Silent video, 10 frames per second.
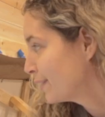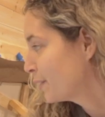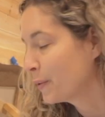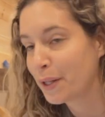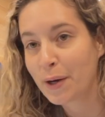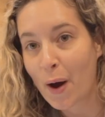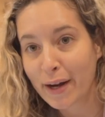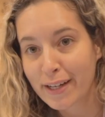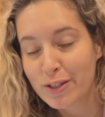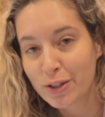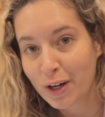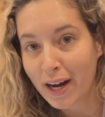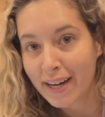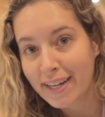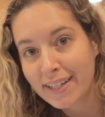so the caulk has
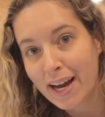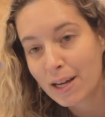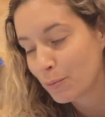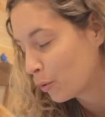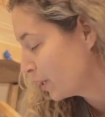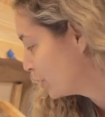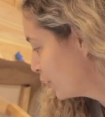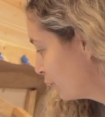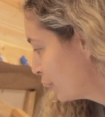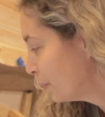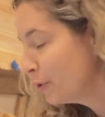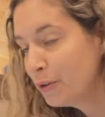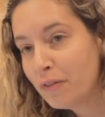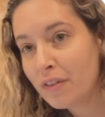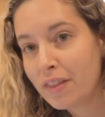dried. I'm going to
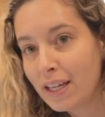remove